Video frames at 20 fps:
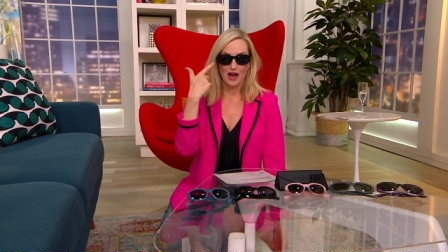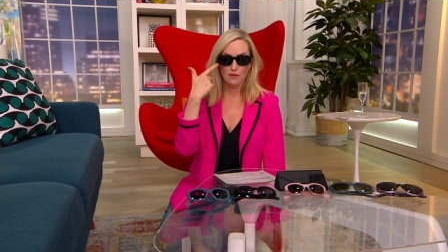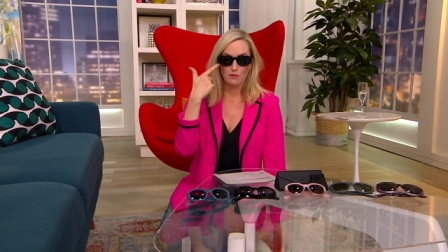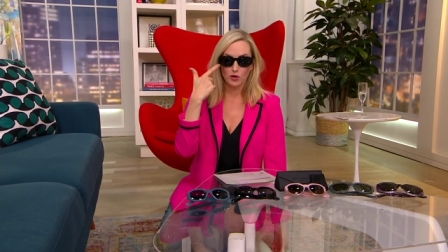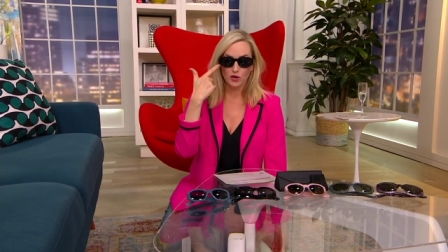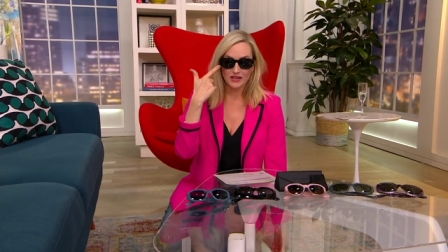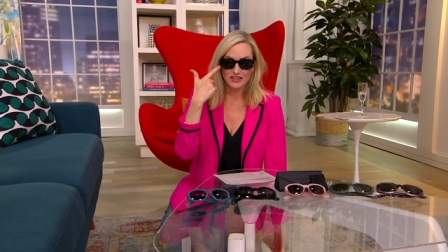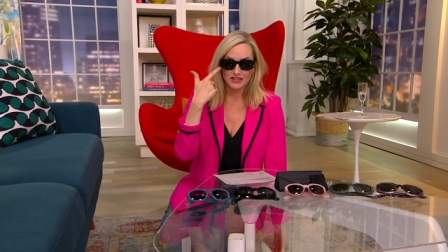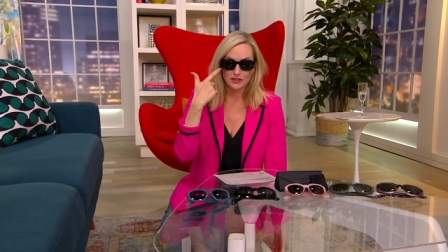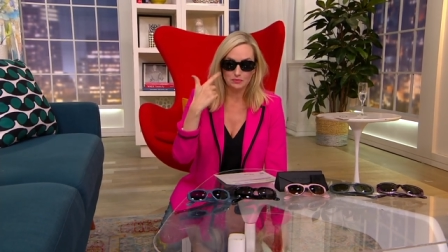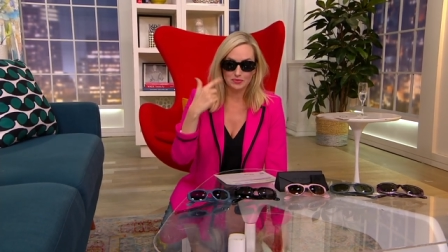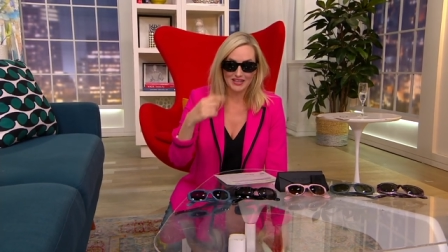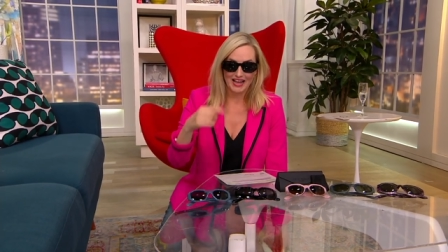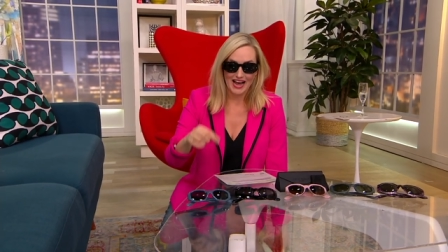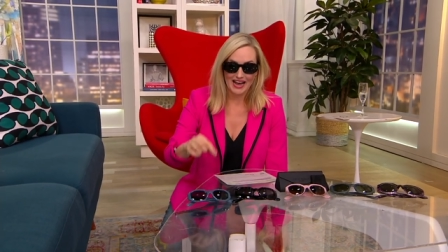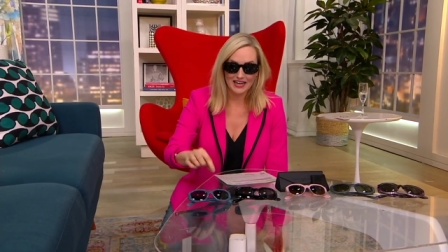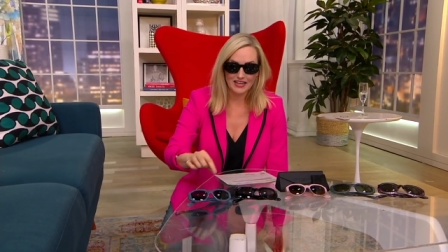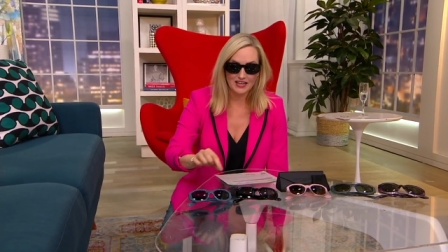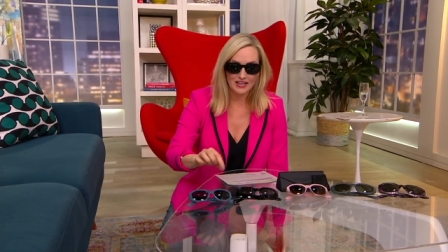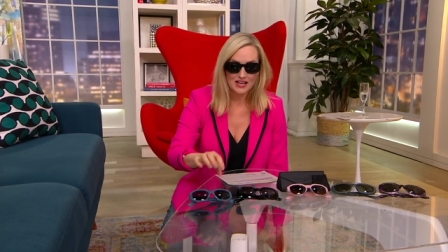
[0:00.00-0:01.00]
I'm wearing the
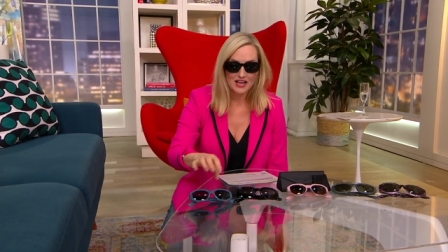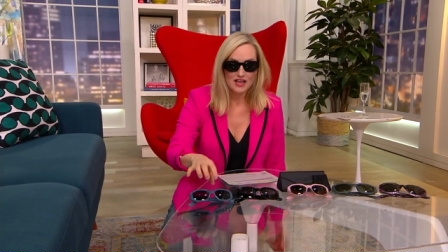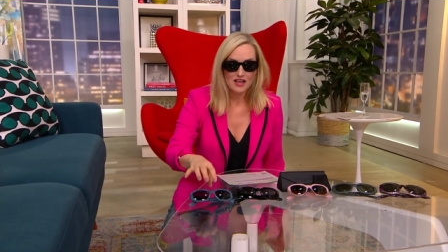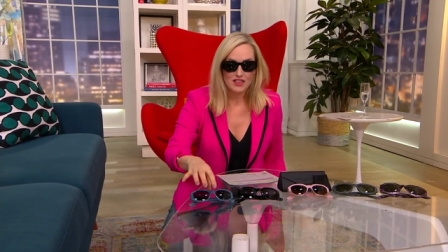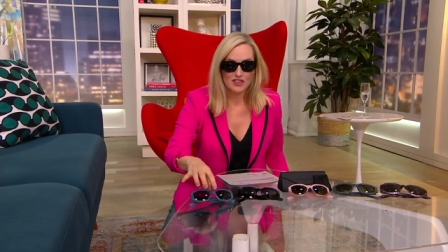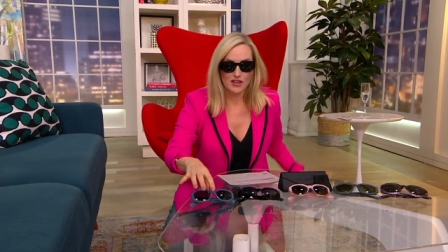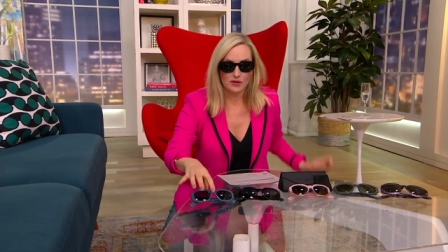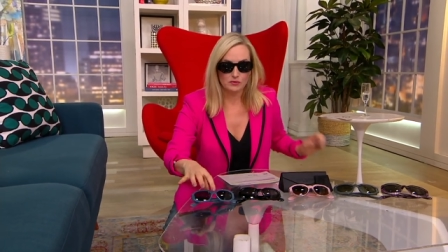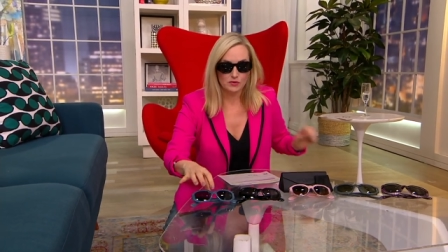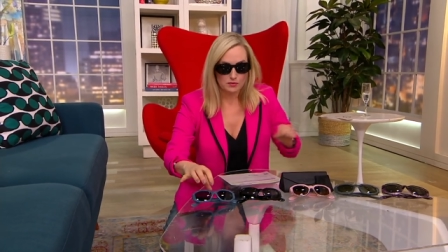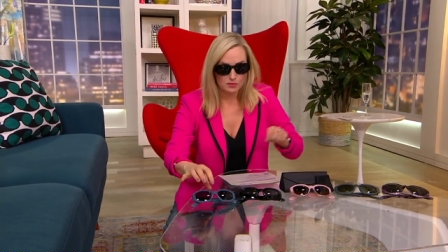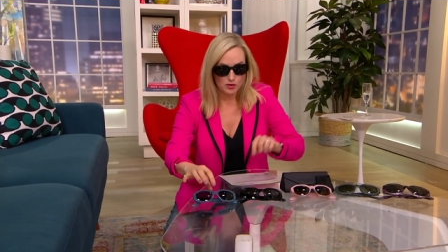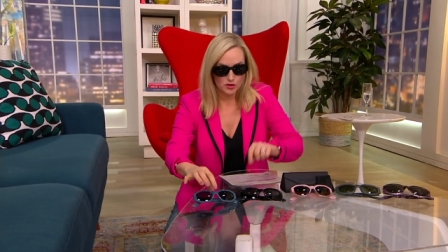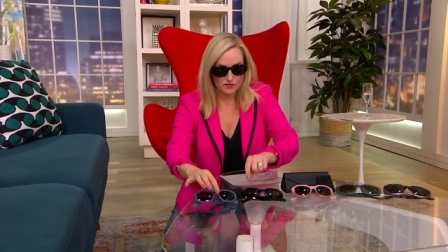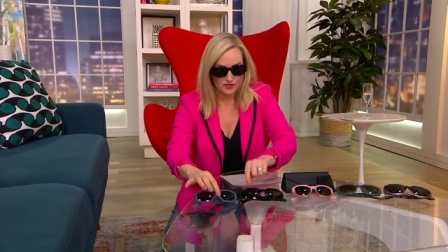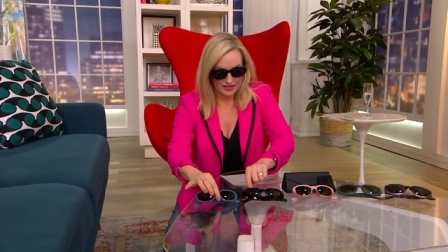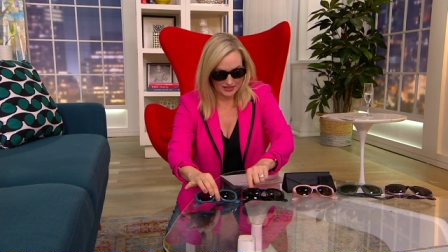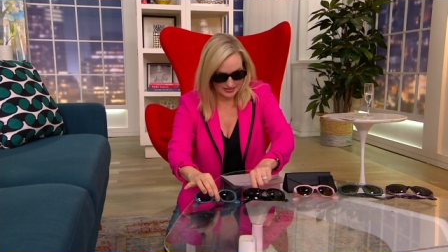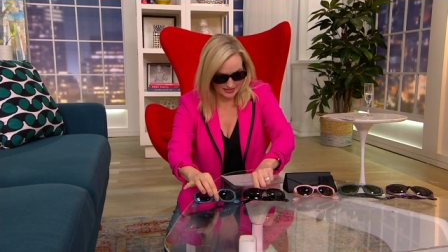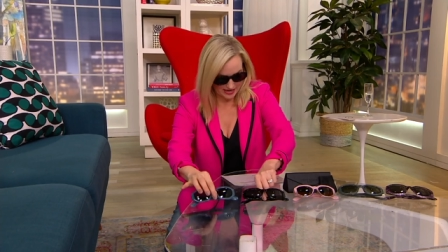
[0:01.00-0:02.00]
black. Then we're
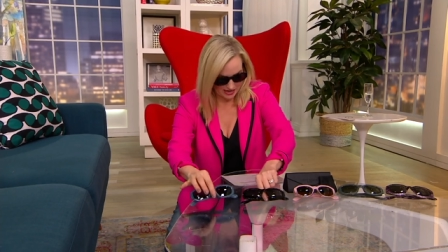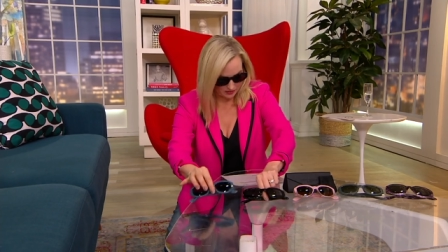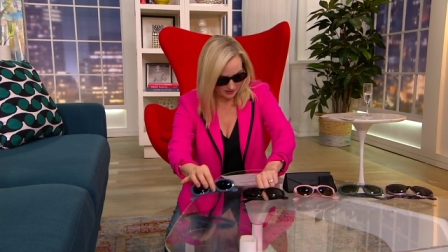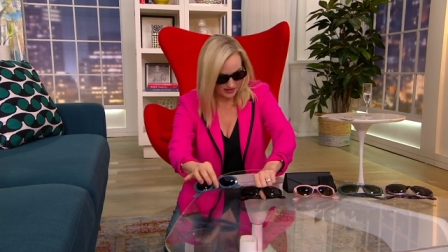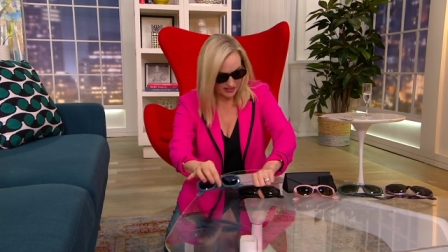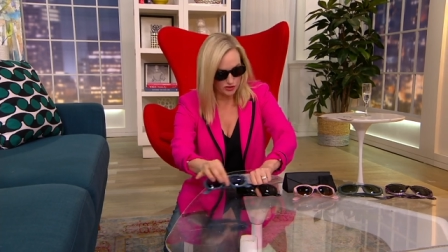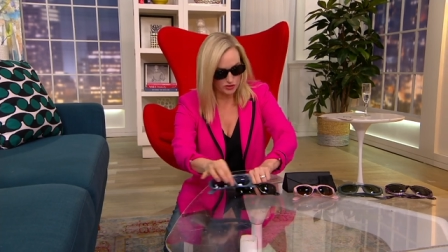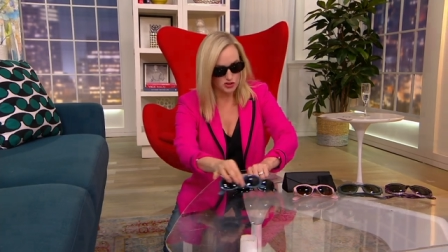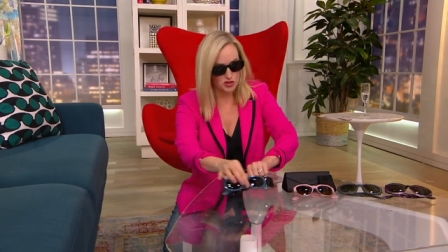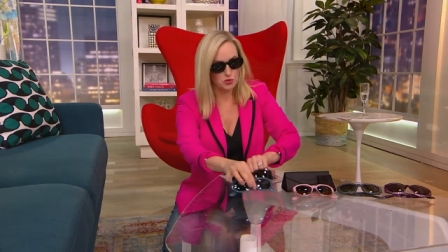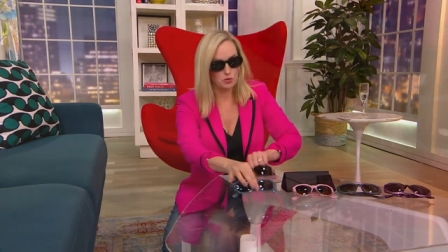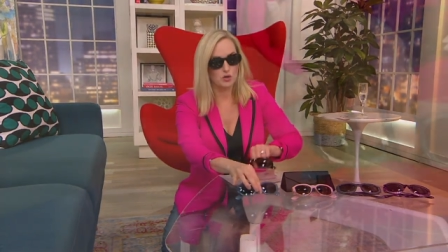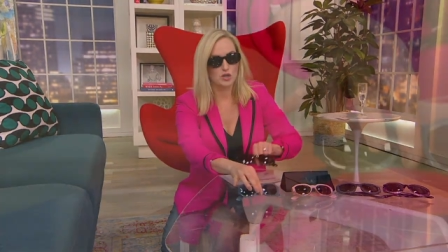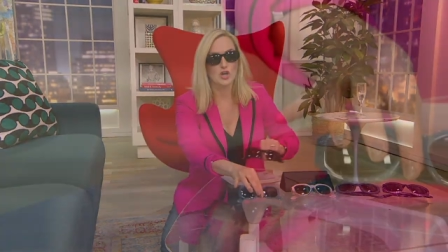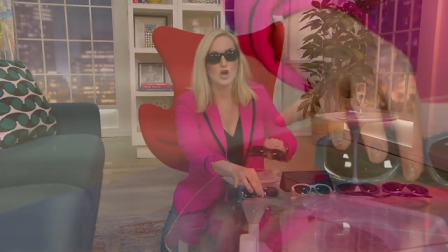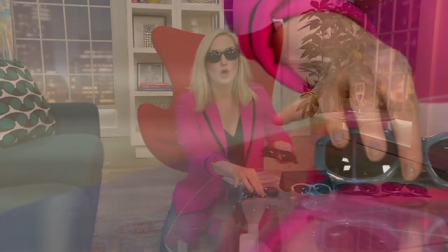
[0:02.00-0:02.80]
moving down here to our